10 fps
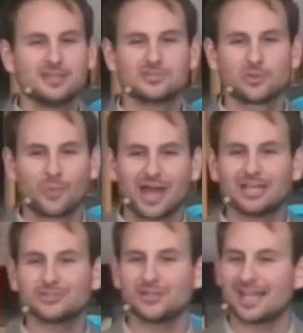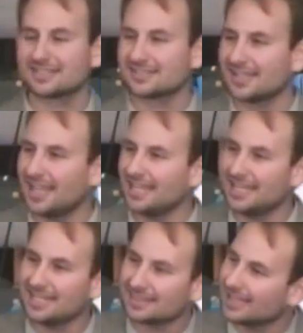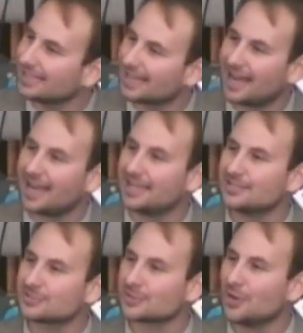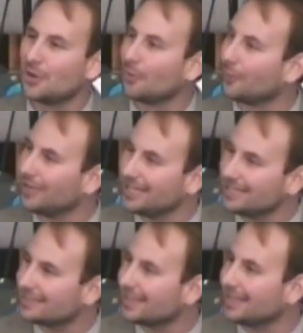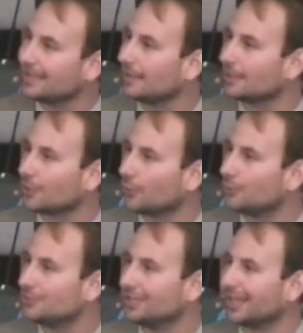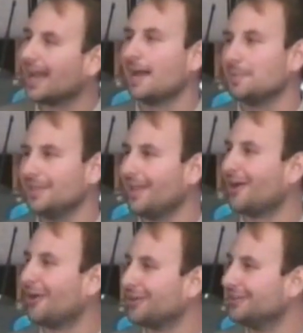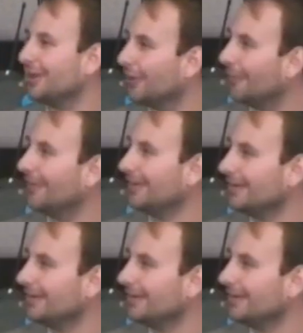so why should I say anything nice or anything encouraging? I mean, they already know.